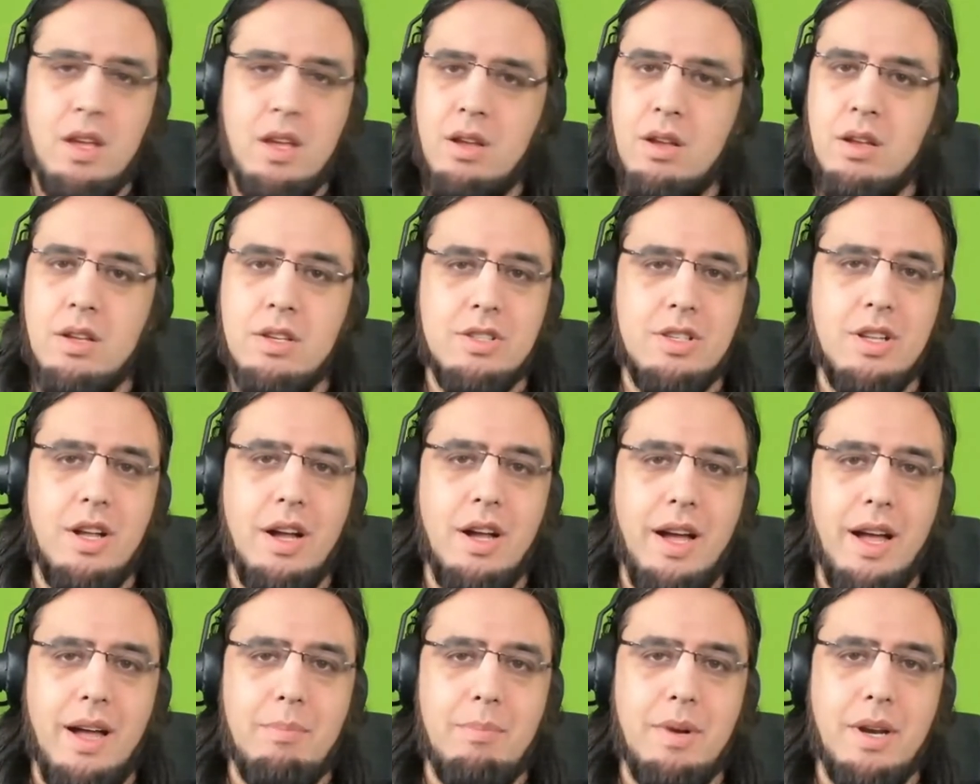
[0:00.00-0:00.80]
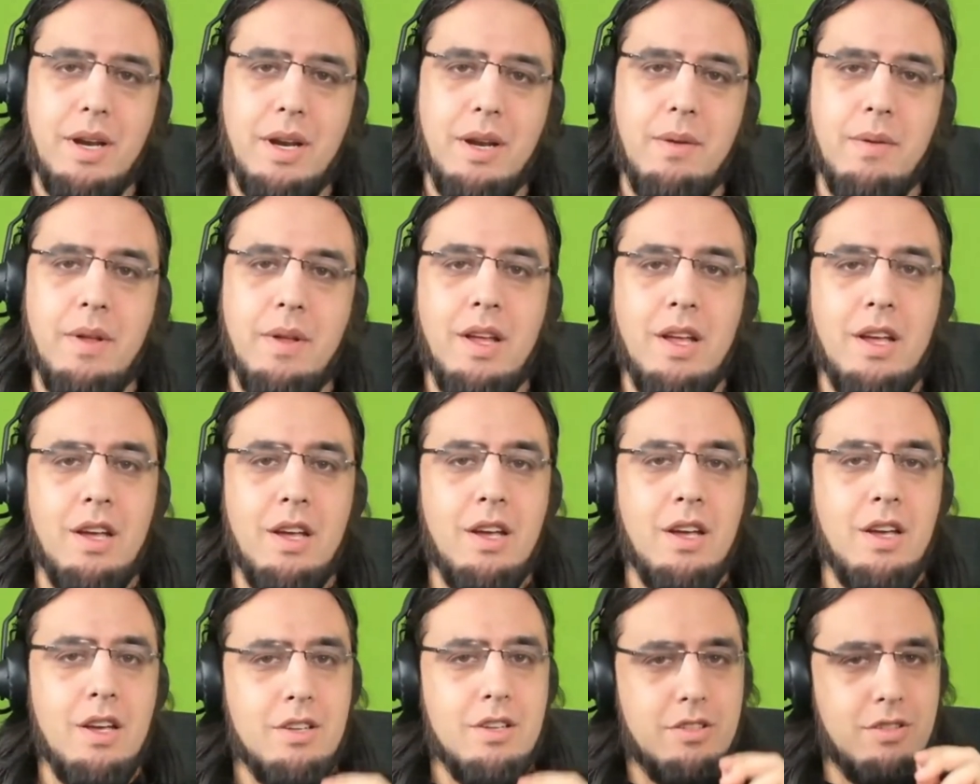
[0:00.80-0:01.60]
it's not happening.
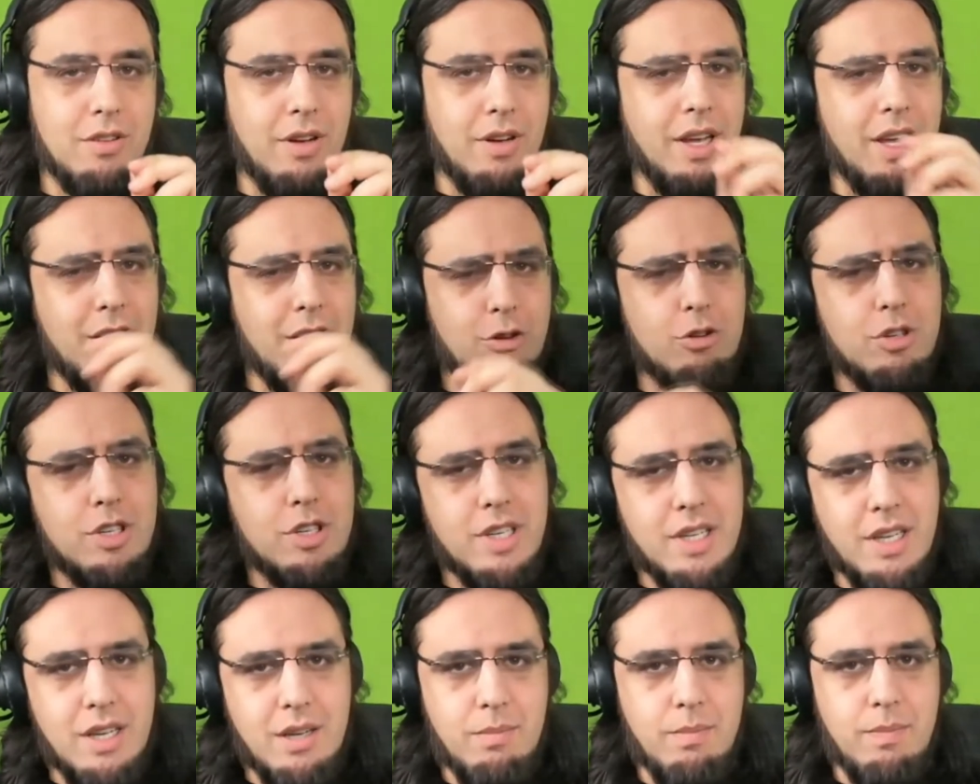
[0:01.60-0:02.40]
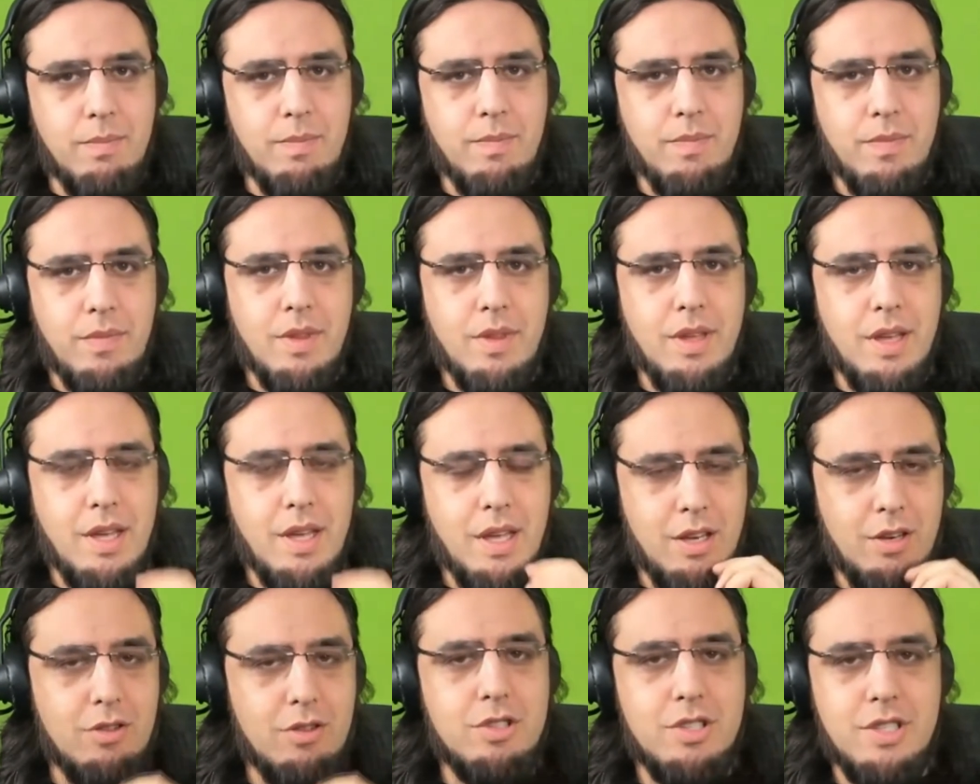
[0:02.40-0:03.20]
So in your team,
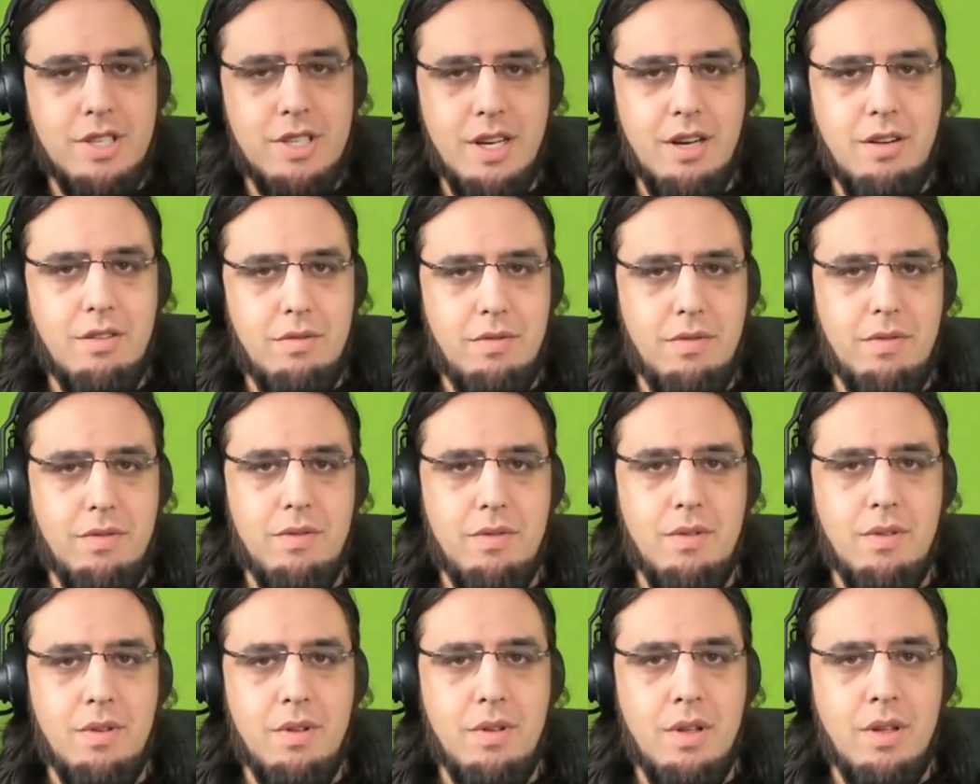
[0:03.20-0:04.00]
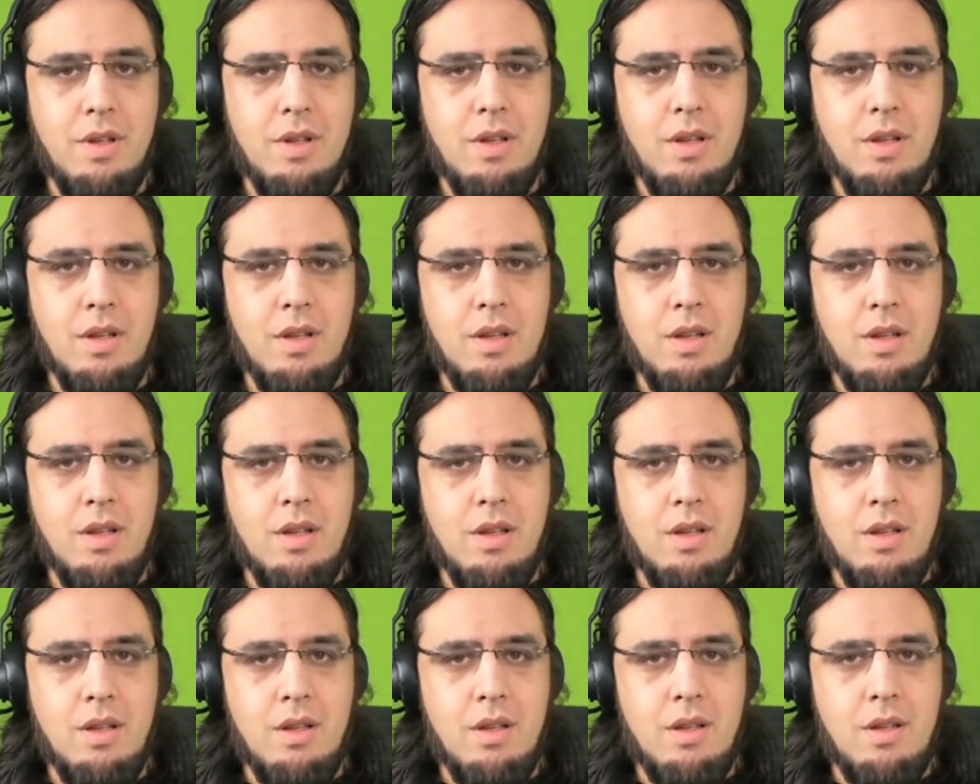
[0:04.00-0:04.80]
in yourself,
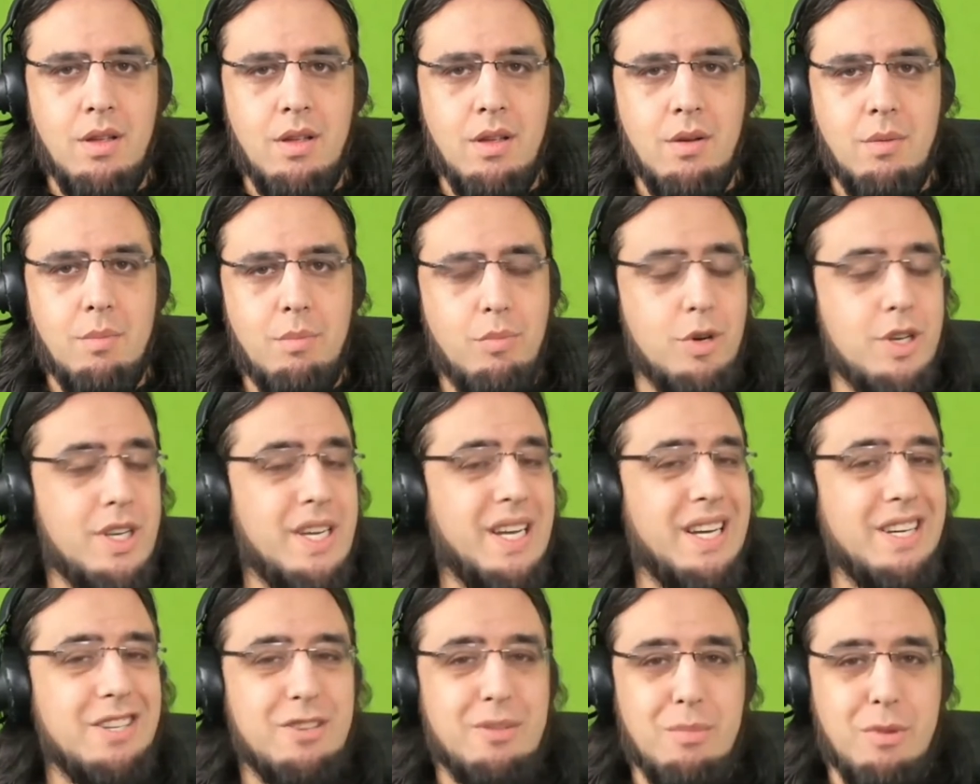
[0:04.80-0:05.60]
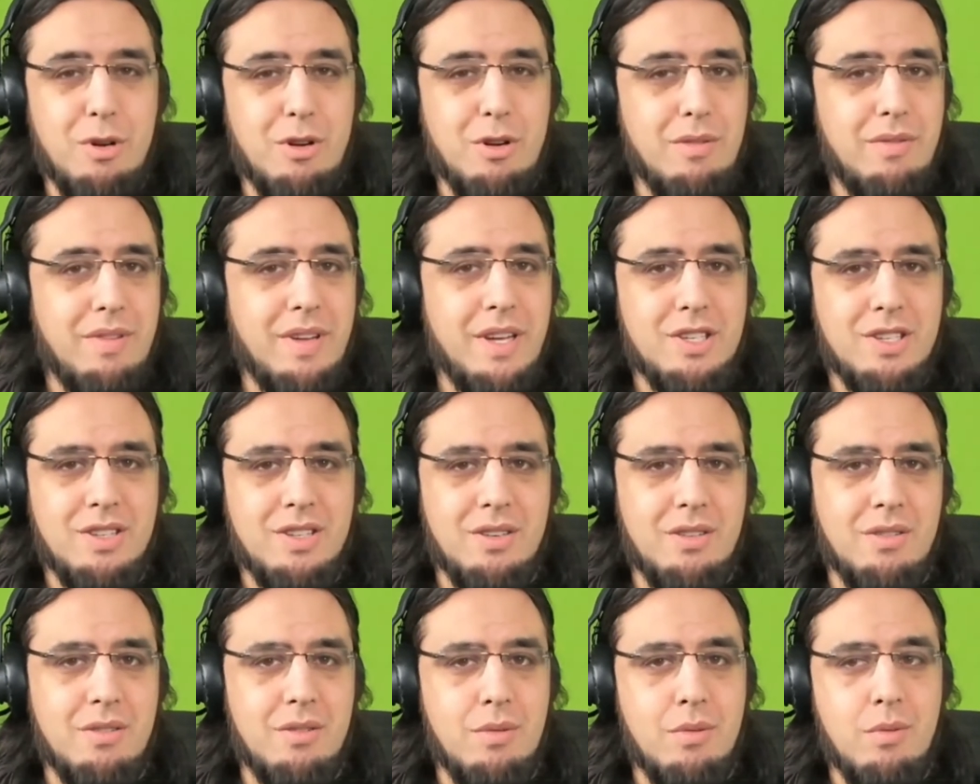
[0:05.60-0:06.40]
protect your
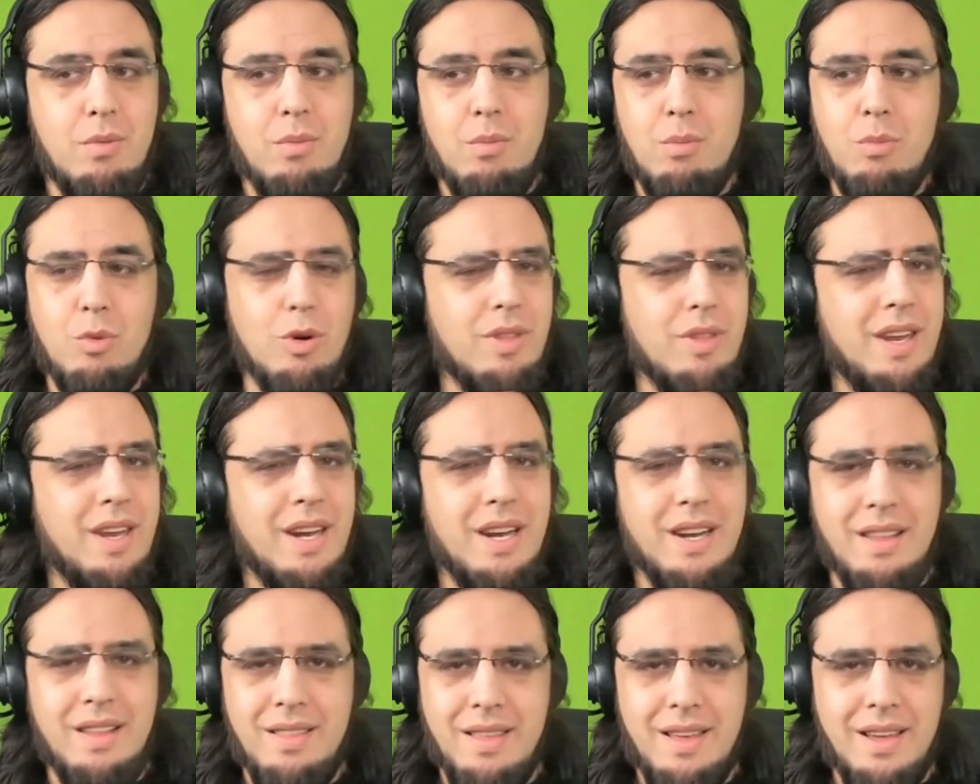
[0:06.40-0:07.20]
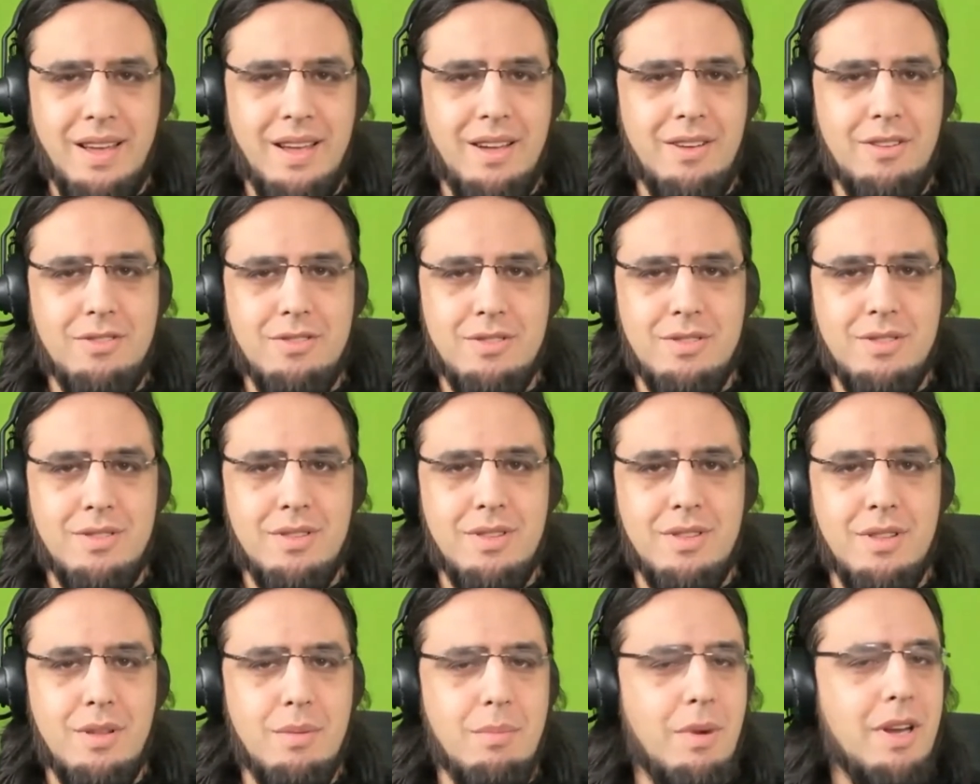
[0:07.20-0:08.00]
motivation more than anything else.
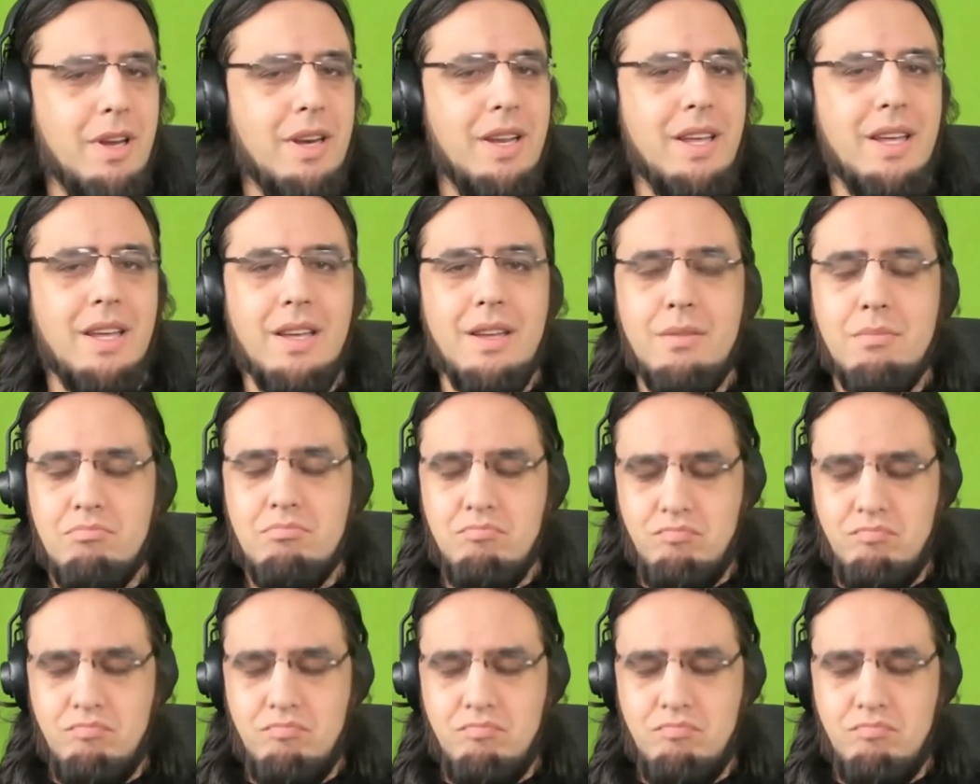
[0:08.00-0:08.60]
The money,